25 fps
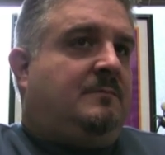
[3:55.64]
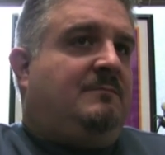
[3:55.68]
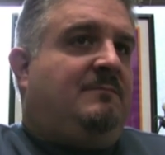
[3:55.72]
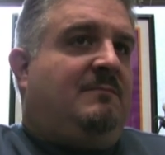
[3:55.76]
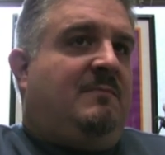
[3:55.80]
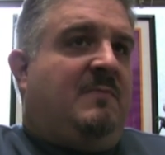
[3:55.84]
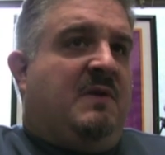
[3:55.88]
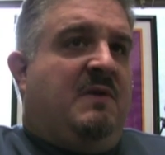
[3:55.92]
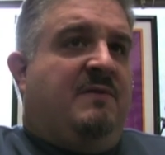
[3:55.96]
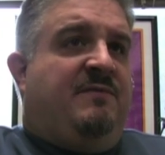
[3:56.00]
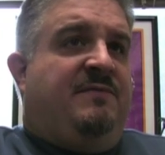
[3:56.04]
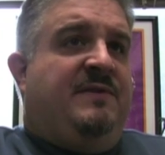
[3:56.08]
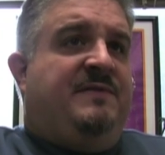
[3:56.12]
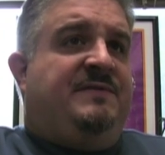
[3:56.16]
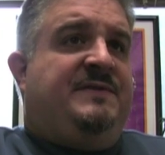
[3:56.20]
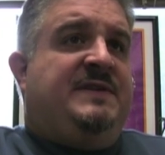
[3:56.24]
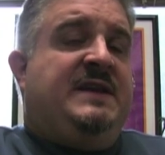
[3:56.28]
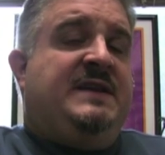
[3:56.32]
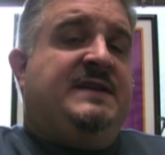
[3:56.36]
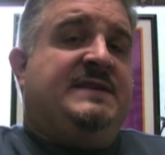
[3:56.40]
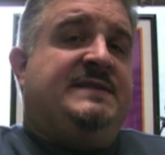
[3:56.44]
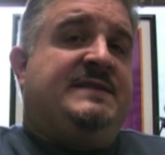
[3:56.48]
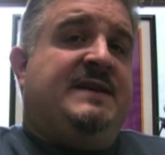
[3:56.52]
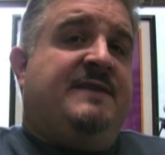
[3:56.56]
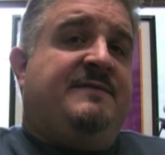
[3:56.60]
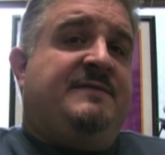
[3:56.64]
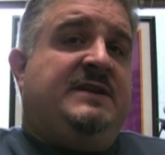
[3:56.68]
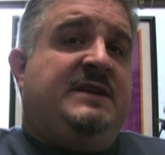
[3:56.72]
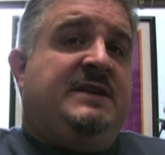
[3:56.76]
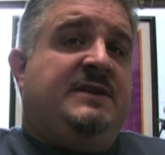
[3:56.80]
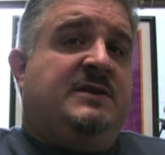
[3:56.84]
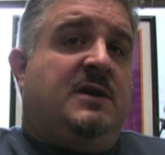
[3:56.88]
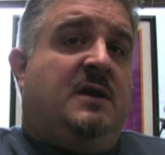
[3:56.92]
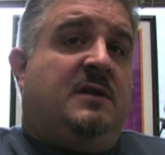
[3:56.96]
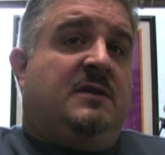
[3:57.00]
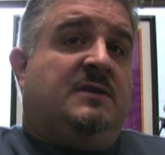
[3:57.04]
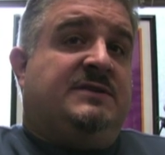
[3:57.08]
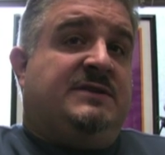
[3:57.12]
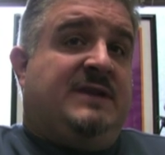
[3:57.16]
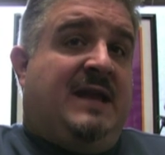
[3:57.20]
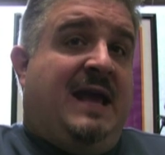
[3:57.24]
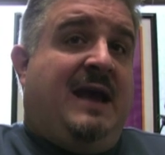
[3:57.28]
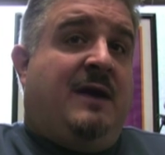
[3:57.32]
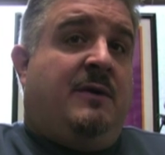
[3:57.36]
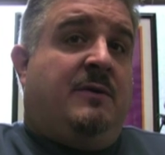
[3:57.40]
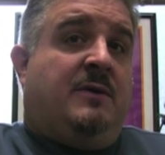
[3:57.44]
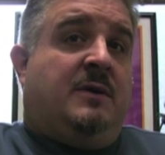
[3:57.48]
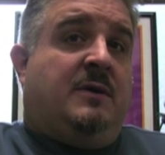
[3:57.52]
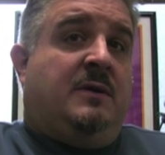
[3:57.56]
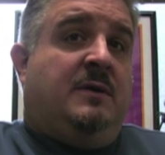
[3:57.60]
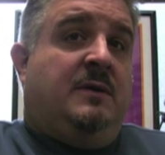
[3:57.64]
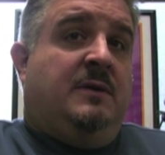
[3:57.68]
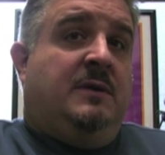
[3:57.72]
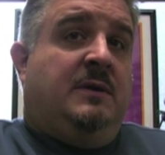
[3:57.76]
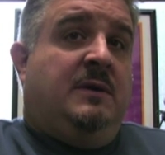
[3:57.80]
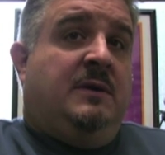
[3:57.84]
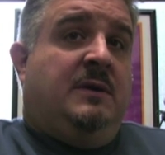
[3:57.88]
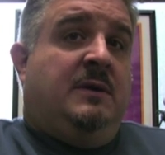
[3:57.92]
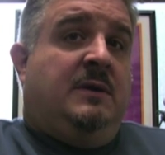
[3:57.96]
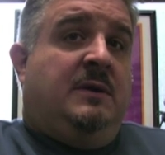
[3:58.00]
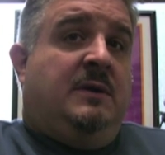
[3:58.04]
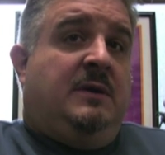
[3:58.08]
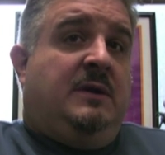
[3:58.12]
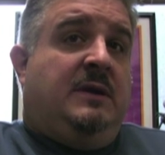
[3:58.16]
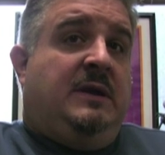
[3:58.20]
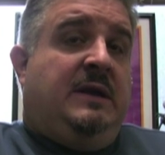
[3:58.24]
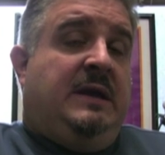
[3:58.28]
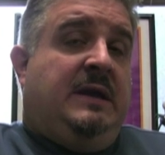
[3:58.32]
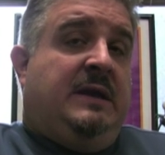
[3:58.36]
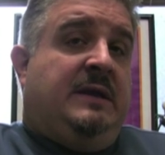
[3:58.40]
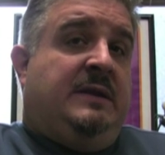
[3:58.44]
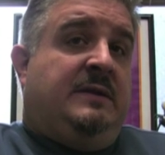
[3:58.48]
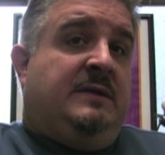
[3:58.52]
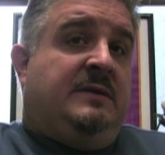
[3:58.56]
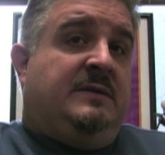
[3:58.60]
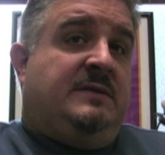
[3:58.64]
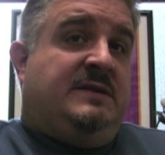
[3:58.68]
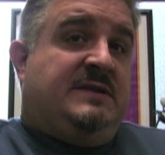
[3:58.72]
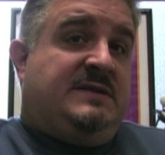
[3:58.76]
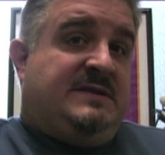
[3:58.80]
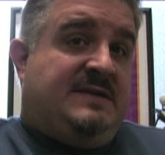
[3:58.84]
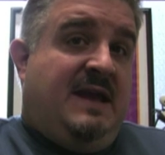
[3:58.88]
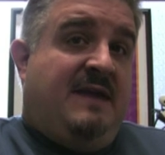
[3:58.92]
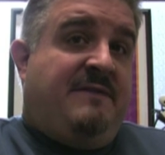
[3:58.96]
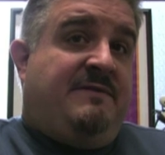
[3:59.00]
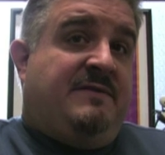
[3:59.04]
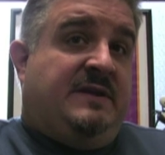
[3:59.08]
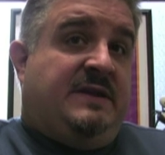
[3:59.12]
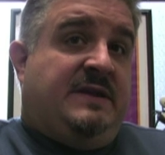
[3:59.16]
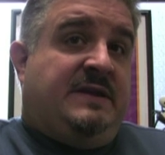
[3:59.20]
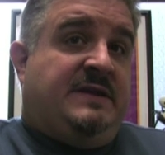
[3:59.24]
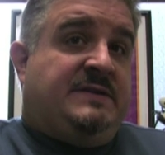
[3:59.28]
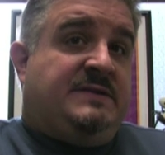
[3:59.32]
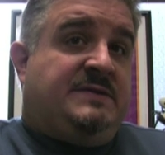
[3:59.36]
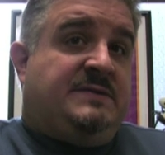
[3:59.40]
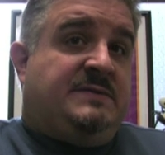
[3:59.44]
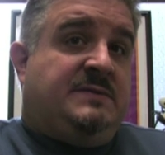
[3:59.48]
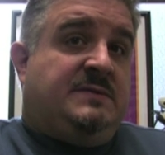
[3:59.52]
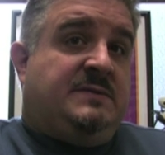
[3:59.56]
$15, $17 an hour in the 70s